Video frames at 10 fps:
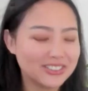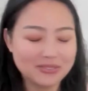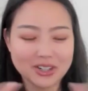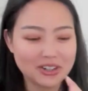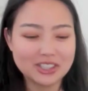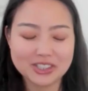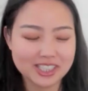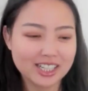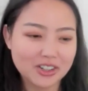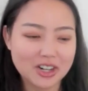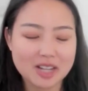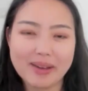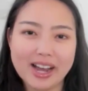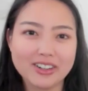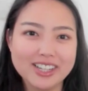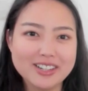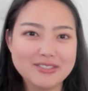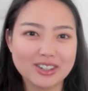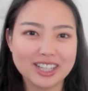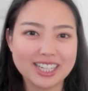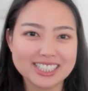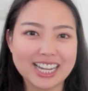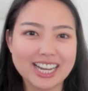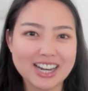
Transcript: what you're interested in learning about for LinkedIn,